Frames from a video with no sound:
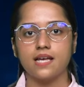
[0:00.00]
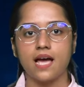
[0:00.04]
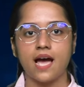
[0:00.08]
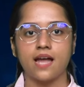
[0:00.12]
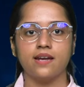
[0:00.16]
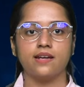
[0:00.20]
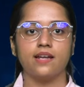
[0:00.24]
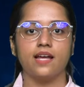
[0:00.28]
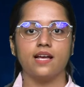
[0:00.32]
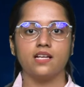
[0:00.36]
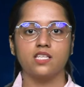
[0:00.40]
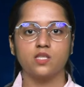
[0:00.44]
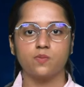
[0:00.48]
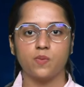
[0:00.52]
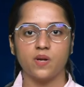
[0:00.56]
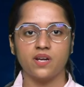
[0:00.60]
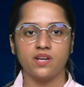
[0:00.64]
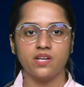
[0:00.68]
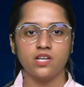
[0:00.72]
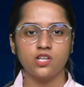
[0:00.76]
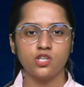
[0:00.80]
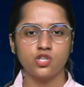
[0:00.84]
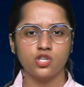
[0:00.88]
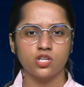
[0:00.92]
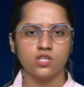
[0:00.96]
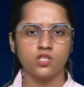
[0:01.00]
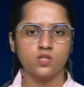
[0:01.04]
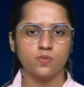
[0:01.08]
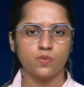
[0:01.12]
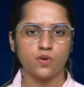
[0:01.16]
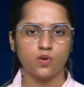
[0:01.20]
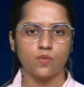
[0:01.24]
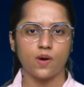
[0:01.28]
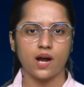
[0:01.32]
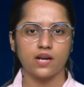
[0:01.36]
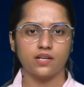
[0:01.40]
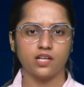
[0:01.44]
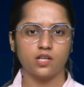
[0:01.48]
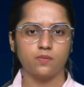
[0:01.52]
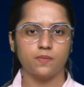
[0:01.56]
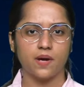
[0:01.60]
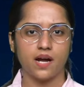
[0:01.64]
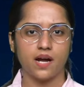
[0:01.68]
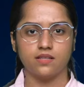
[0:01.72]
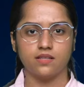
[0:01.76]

and explanations provided